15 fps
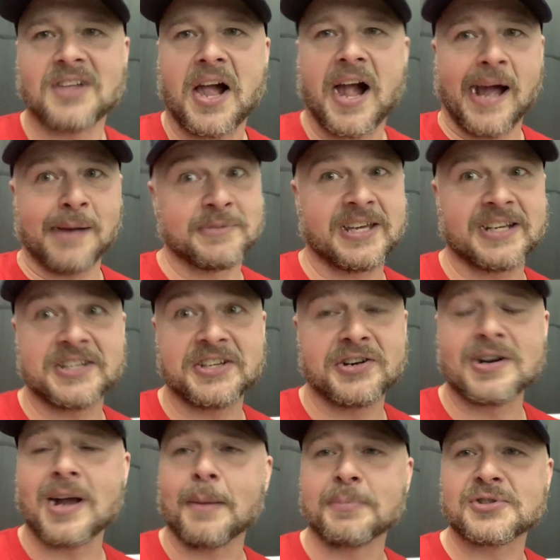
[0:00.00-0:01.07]
I'm getting
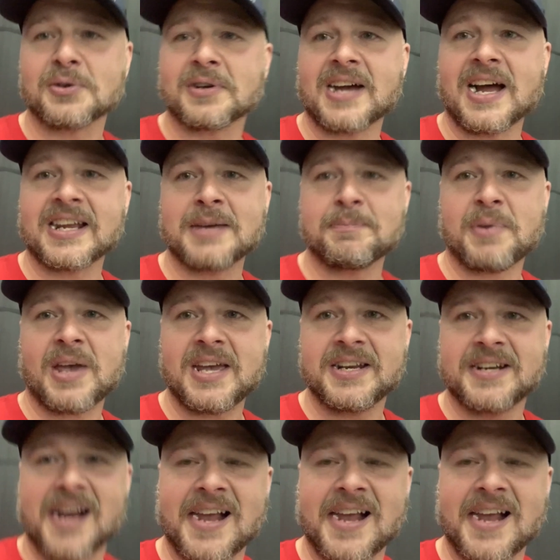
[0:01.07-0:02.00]
geared up, so I gotta get paid.